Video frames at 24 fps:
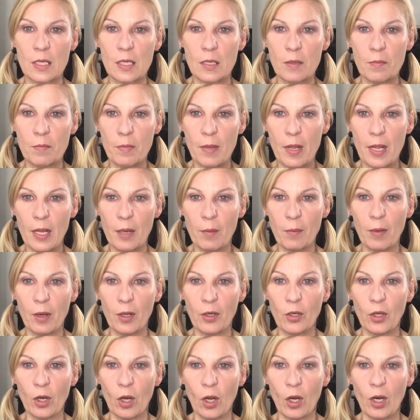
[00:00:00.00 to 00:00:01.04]
make my
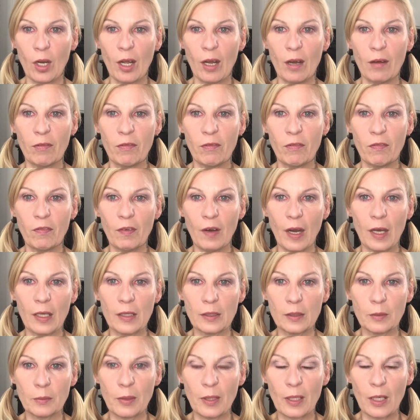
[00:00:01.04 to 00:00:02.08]
dog have
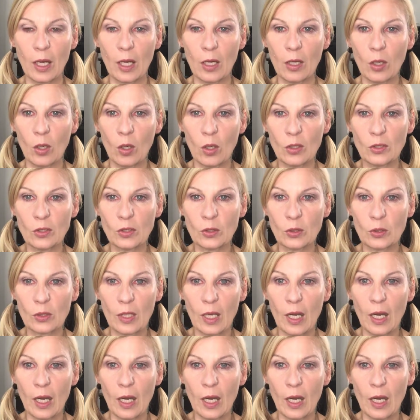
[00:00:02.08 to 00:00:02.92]
fun, but I also